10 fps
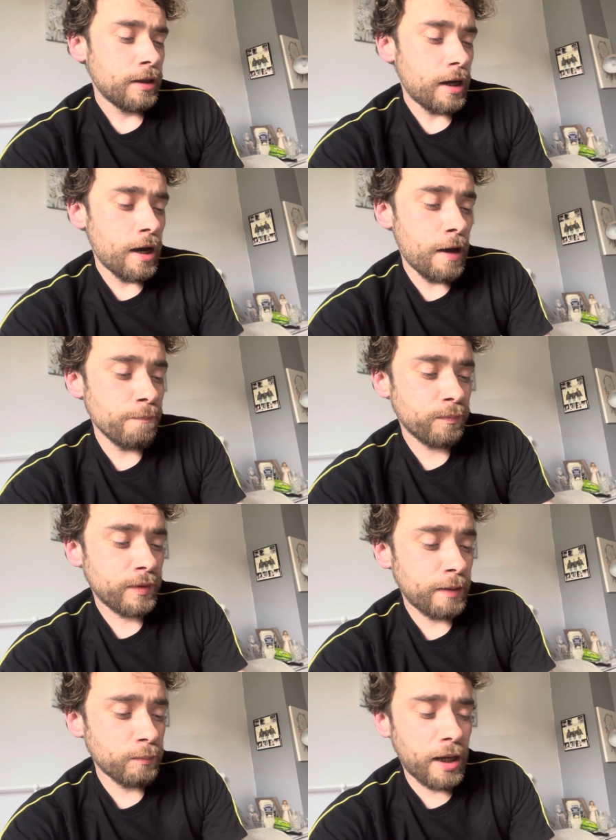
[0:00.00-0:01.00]
Then
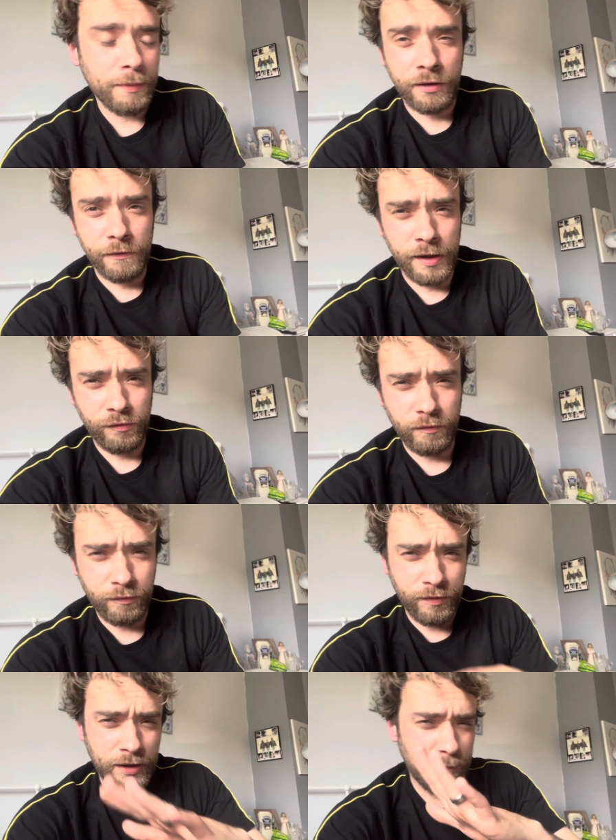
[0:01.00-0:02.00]
like my crisps,
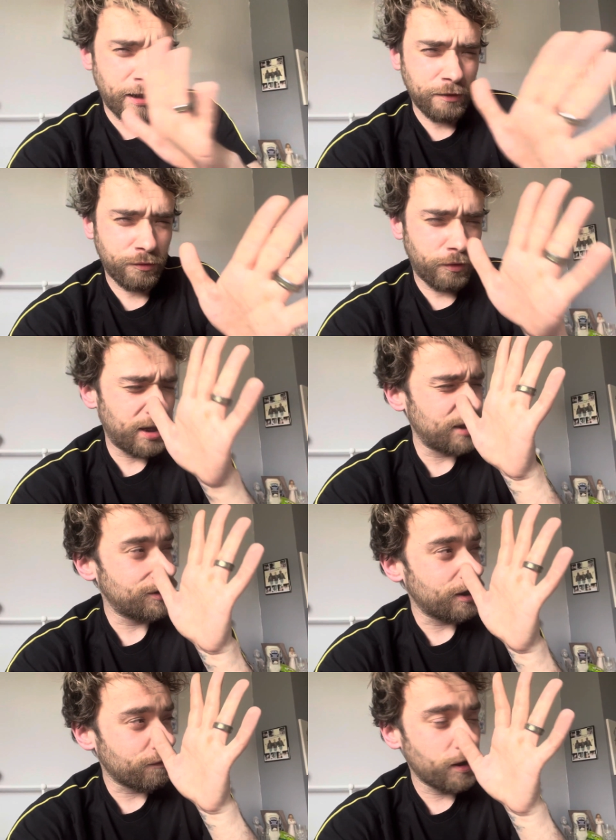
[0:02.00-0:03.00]
obviously you may have saw last
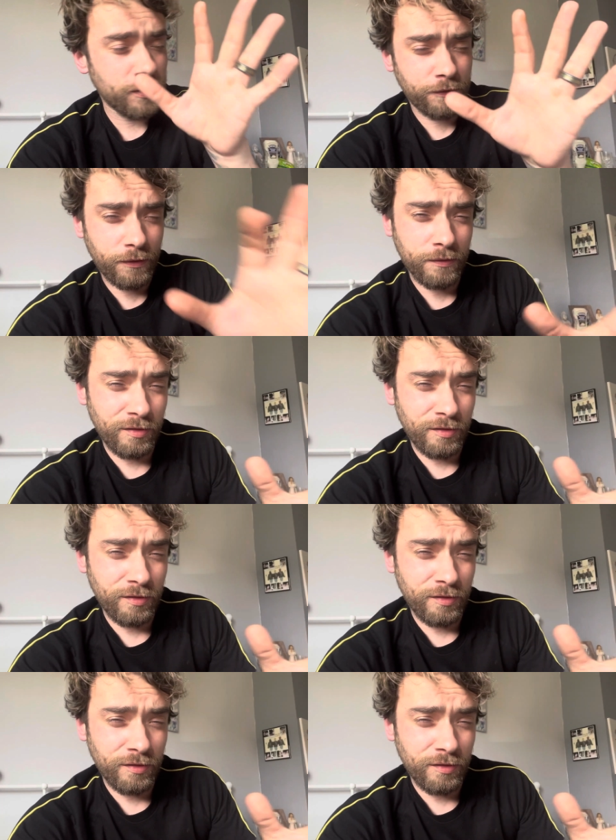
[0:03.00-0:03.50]
year's vlogs,